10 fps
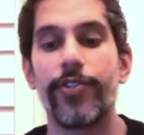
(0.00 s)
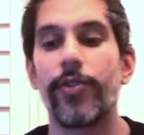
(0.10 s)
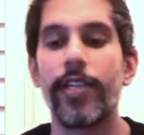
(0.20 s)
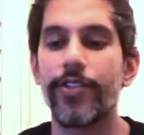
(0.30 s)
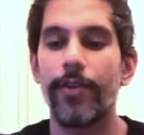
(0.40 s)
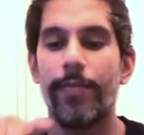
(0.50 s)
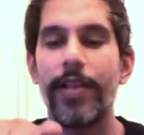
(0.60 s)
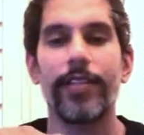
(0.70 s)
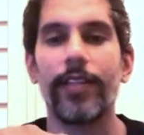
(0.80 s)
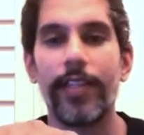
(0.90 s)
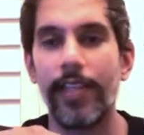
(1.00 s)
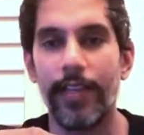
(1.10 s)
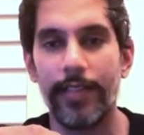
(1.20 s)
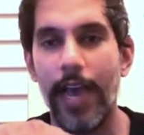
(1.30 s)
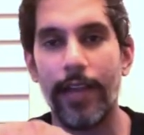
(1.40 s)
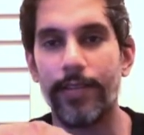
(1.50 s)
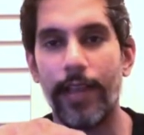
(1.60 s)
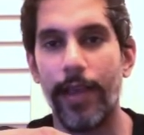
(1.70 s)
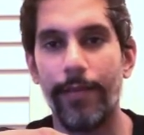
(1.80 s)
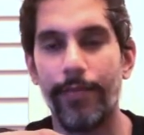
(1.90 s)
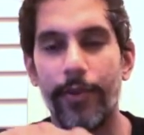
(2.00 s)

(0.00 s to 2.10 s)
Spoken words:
So these are basically the exact same.